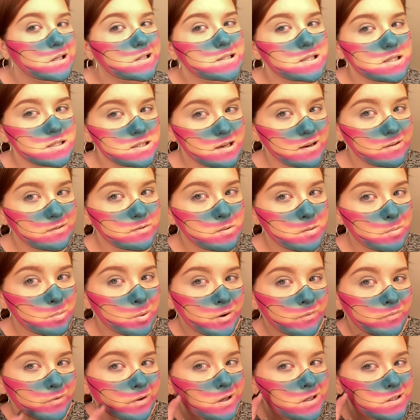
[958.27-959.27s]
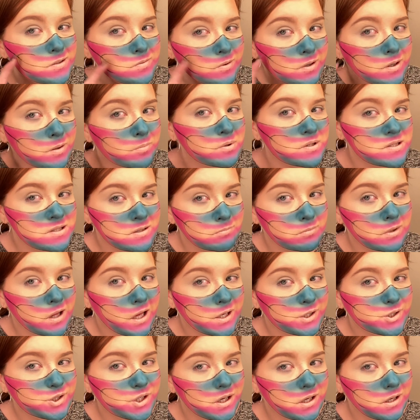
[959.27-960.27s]
Doesn't have to be perfect because we're gonna put some
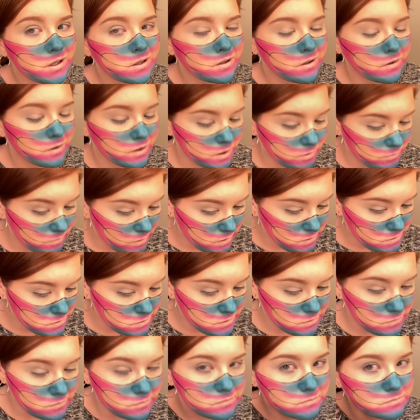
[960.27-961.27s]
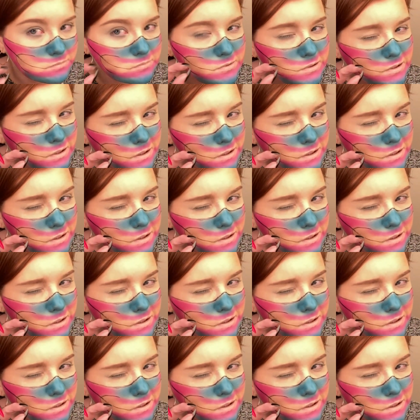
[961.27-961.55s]
black shading there anyway, so.